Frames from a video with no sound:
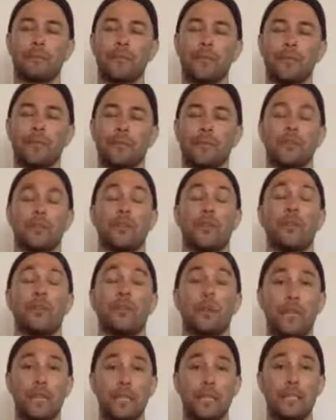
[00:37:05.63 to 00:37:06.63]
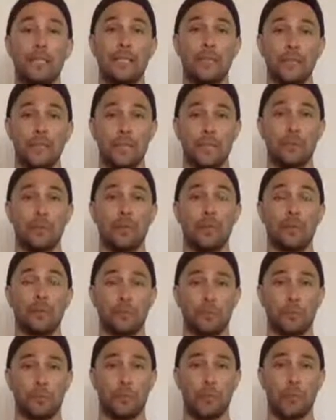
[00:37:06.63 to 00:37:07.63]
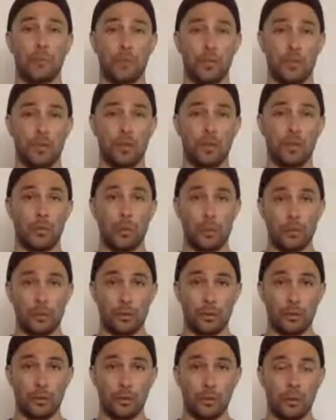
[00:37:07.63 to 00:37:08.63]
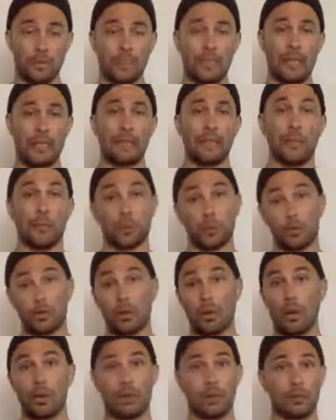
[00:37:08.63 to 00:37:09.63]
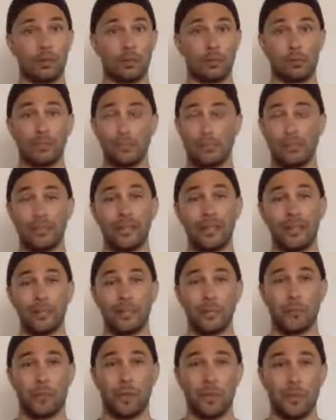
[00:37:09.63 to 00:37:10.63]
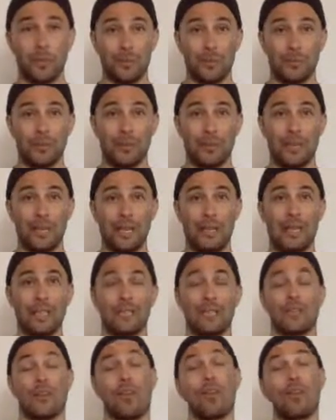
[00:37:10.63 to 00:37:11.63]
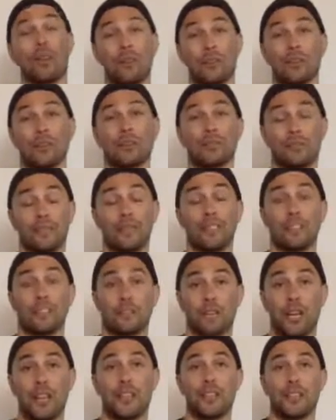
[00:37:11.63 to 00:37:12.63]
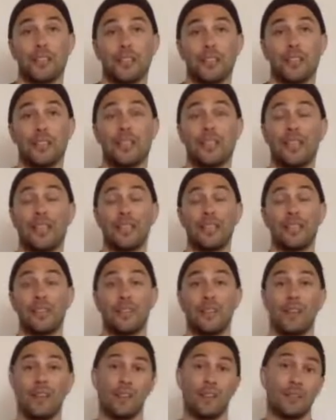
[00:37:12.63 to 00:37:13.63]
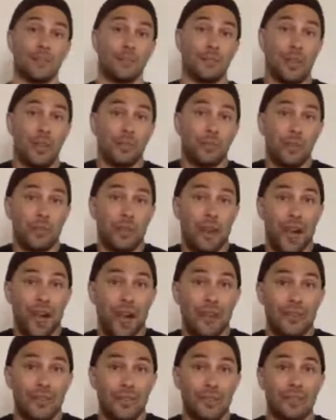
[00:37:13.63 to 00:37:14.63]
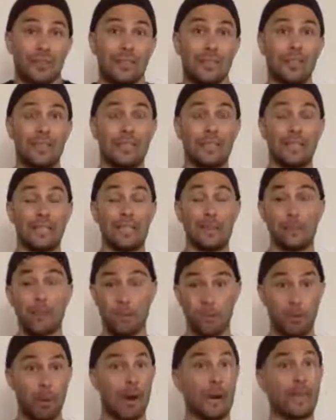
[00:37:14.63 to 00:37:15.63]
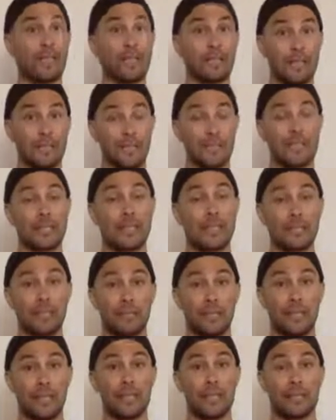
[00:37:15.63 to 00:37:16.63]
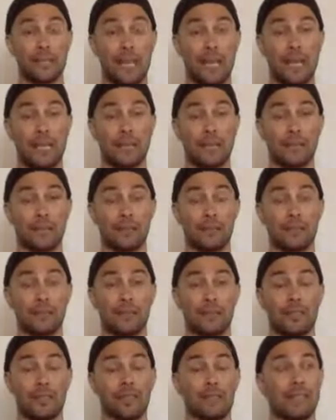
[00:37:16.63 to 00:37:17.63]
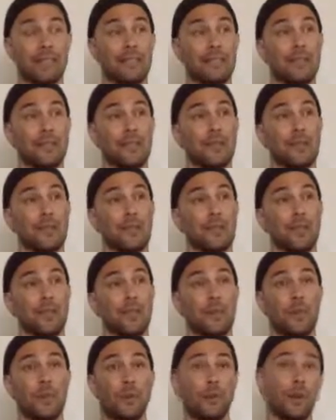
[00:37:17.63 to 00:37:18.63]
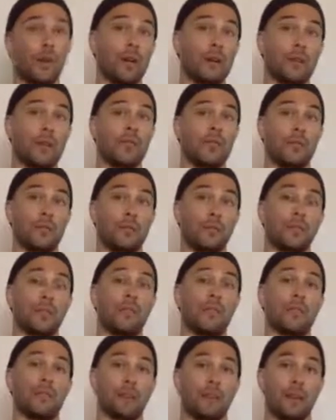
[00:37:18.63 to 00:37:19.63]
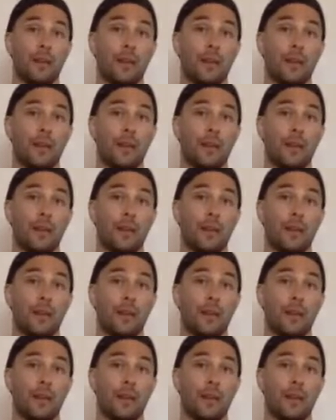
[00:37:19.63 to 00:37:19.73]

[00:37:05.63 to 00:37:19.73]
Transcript: we're so inundated with information in our world that we're all really overwhelmed, and it's hard. It's challenging, and we're tired. The body itself gets tired, and so we want to give it